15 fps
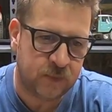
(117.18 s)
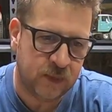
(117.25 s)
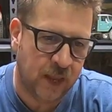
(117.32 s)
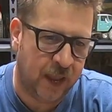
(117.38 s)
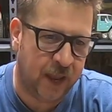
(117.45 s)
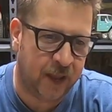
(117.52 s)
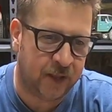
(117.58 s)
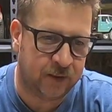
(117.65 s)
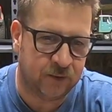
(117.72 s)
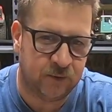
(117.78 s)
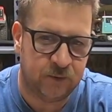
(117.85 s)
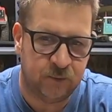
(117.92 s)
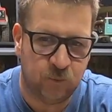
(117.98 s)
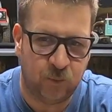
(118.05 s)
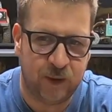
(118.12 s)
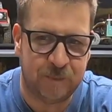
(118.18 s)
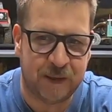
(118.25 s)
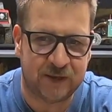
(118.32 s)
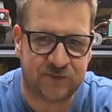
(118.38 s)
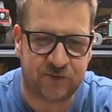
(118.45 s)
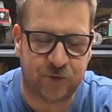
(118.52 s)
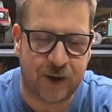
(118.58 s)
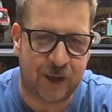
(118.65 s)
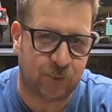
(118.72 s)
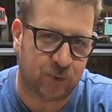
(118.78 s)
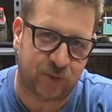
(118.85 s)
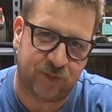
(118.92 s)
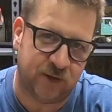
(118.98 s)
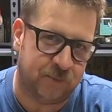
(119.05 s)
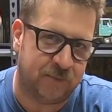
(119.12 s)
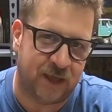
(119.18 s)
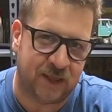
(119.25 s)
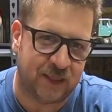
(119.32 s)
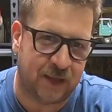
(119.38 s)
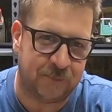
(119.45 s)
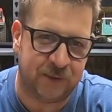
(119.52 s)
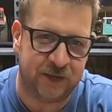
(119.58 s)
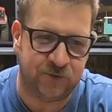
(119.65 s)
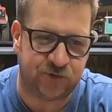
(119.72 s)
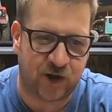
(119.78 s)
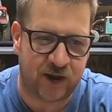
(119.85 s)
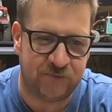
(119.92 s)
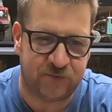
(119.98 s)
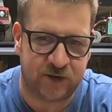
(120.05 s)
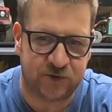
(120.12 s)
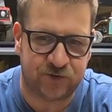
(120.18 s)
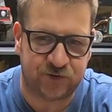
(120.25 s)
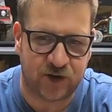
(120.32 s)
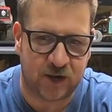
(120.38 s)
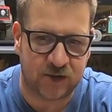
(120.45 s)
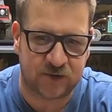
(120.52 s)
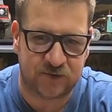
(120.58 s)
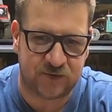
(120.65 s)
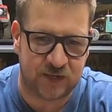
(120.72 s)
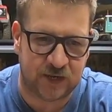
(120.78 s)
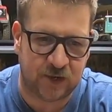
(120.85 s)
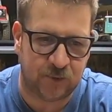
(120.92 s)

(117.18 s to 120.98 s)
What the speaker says: and we messed around with them. They let me drive their trucks, and